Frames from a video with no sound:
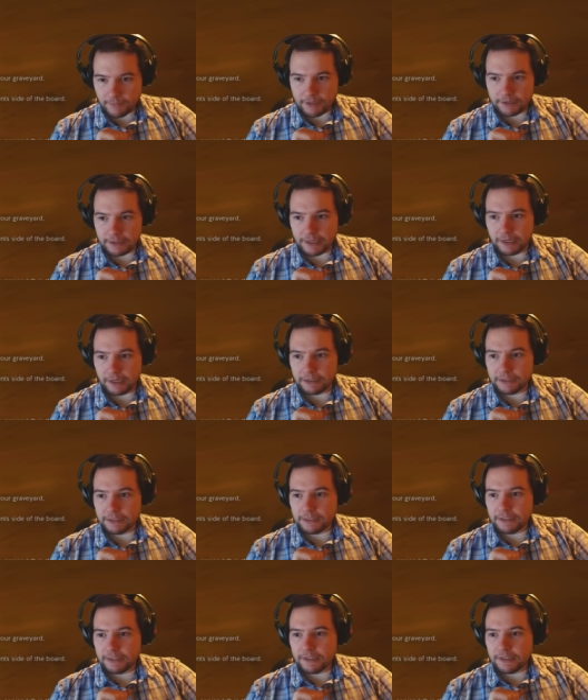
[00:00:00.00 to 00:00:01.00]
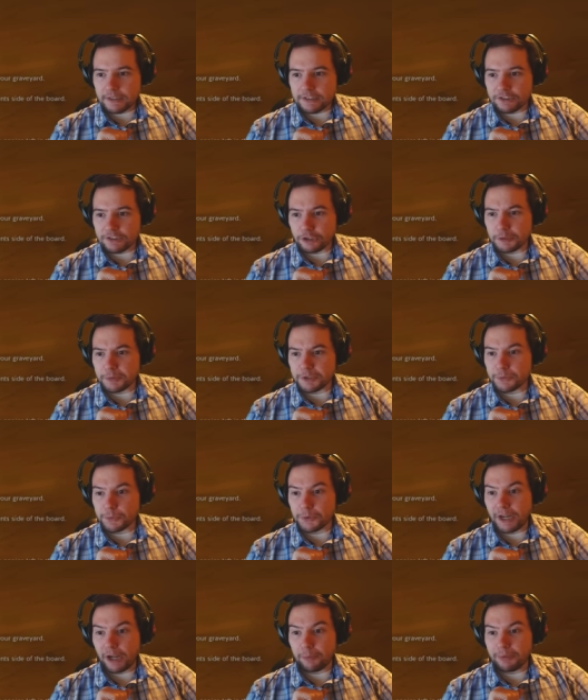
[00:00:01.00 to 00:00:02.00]
yeah. Succubus
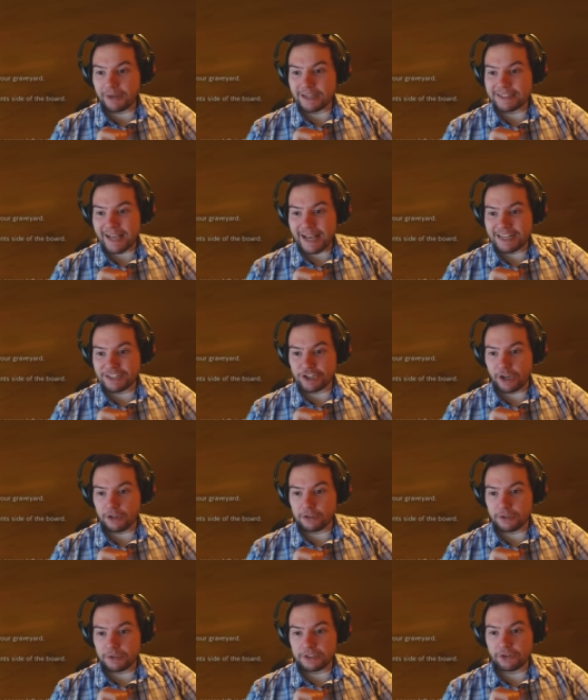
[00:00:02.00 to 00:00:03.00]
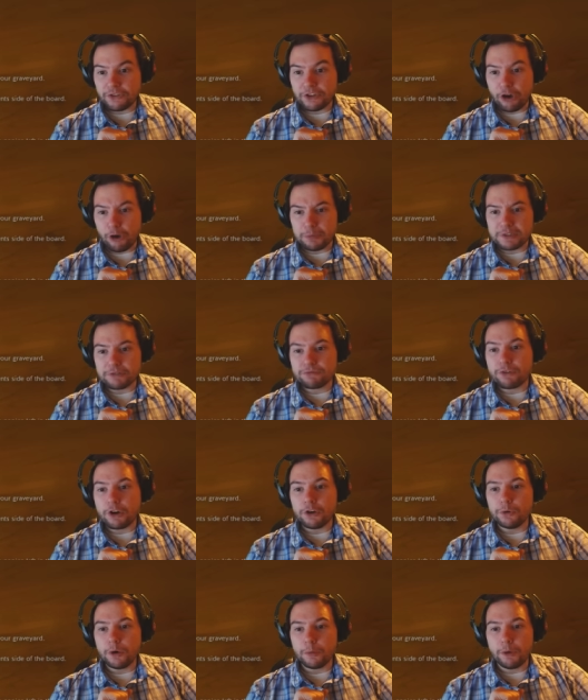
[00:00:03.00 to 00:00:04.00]
will now place Agile units on the opposite
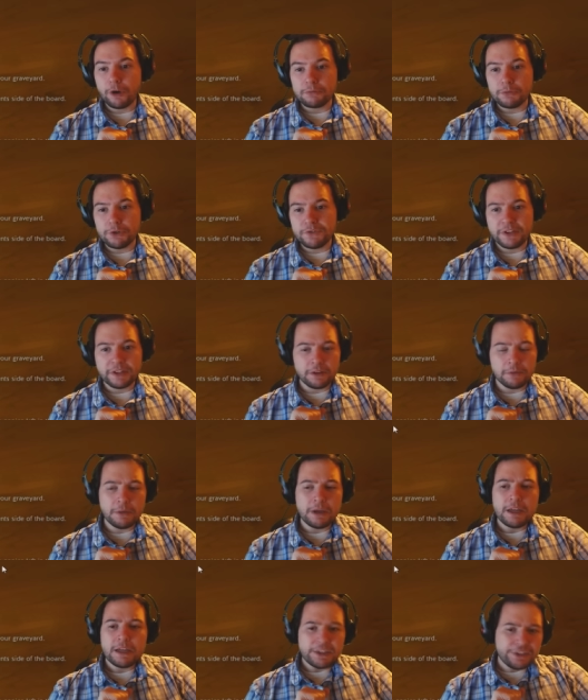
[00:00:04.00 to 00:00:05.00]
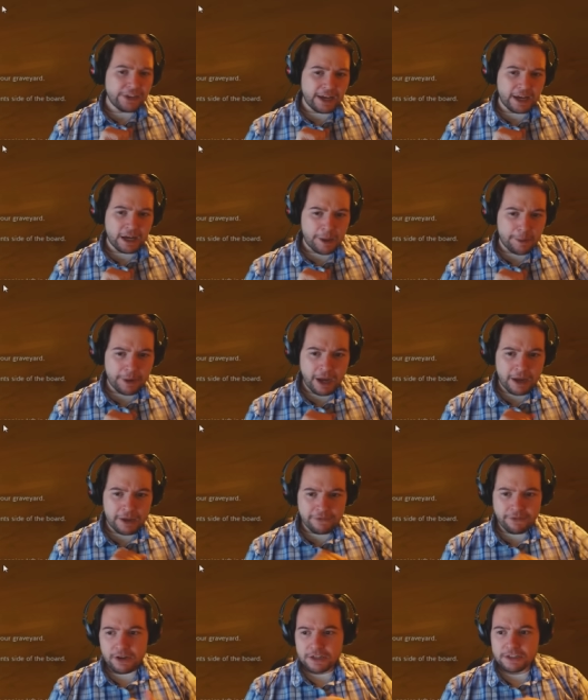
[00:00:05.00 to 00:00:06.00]
row upon moving them. Yeah,
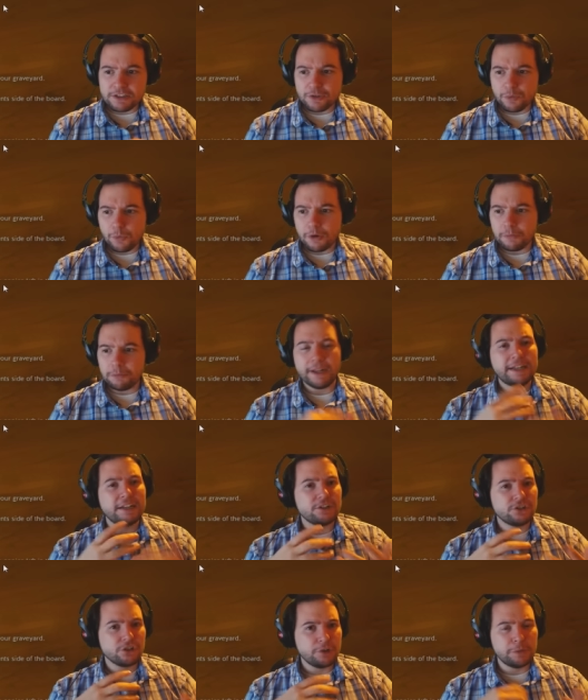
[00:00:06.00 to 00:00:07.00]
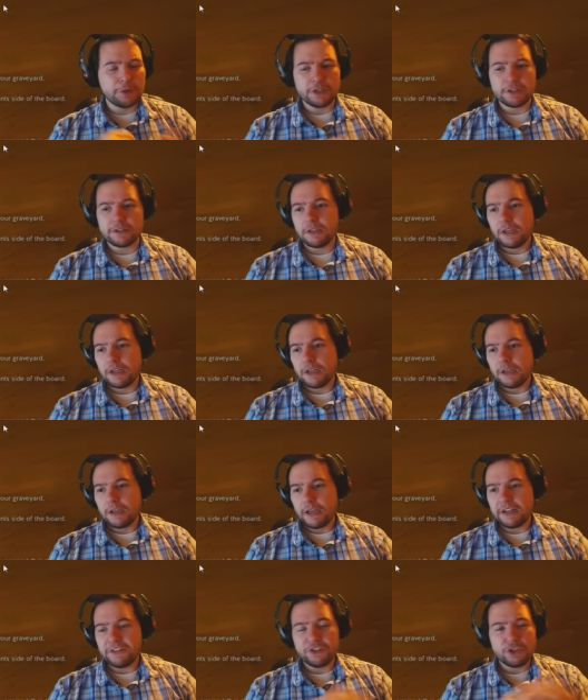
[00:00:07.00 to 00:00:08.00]
I've heard someone play a Succubus,
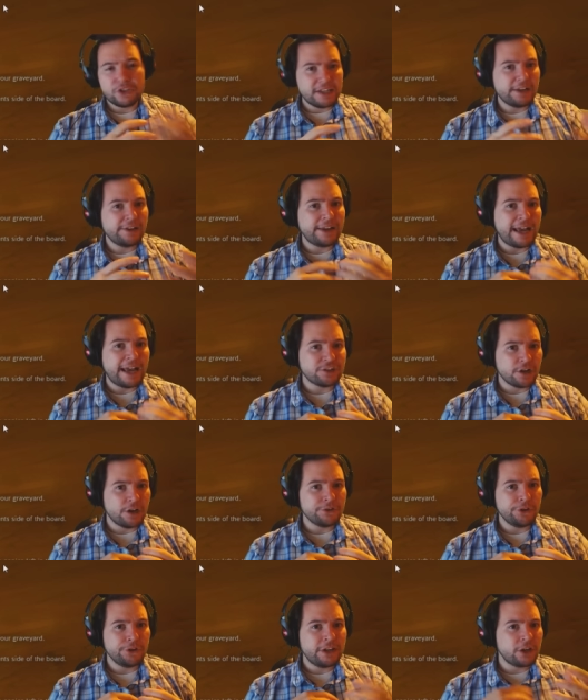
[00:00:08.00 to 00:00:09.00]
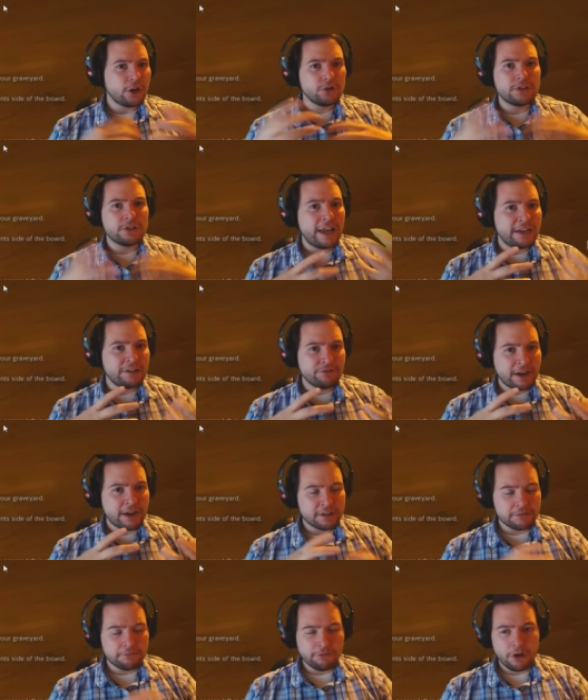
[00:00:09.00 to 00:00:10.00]
and if you steal an Agile unit, it goes to any
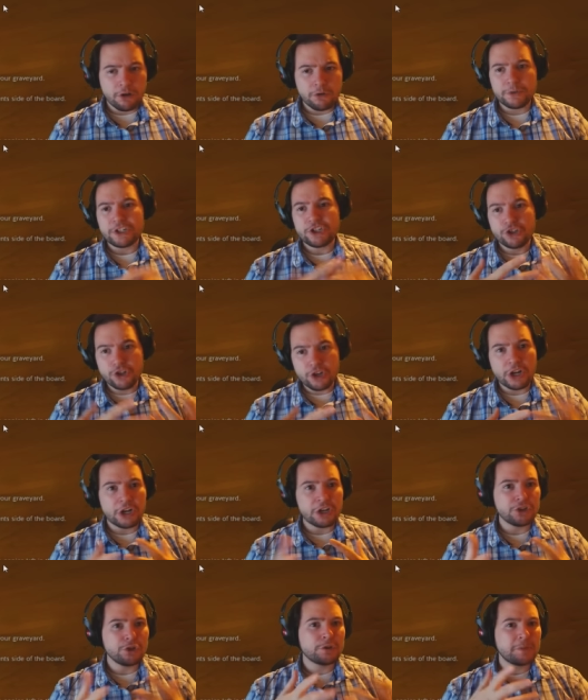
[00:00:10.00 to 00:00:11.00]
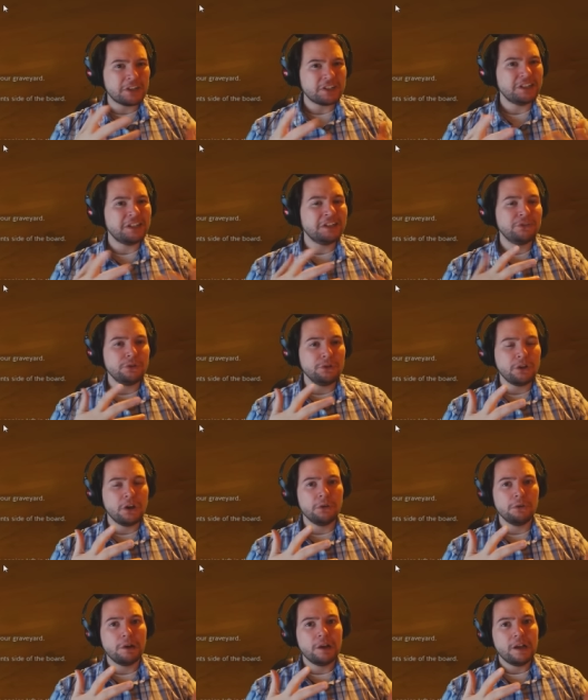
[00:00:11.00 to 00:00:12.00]
random row, which could hurt you, especially if you
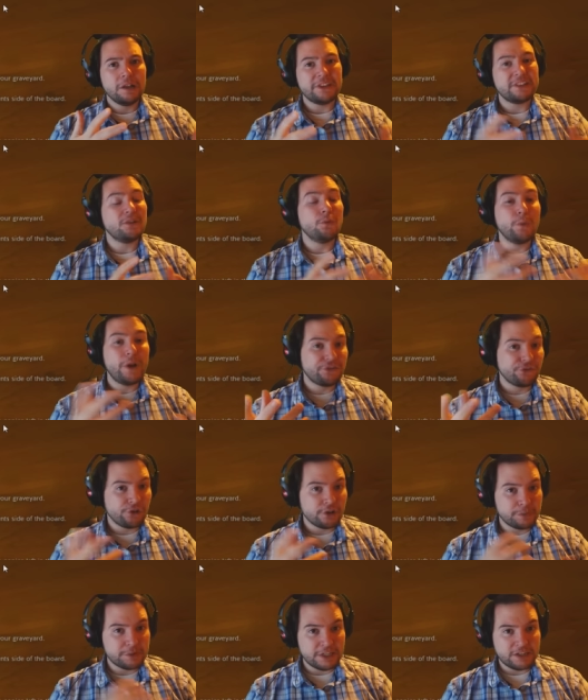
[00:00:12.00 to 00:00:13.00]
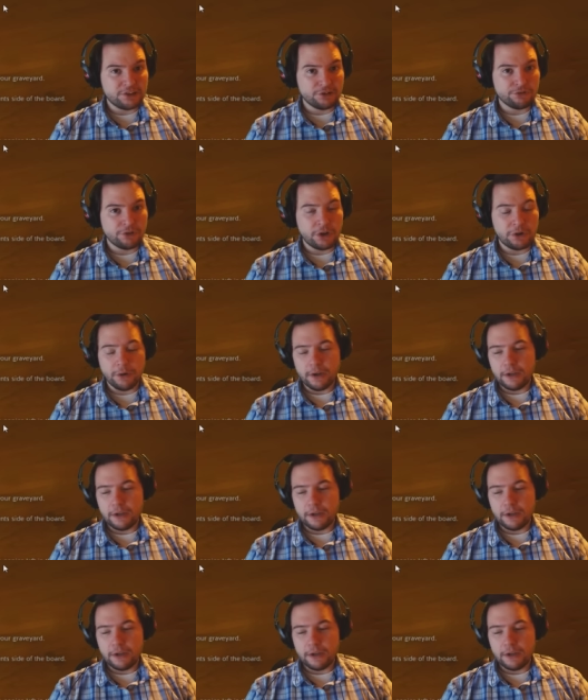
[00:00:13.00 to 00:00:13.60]
know there's a weather on a particular row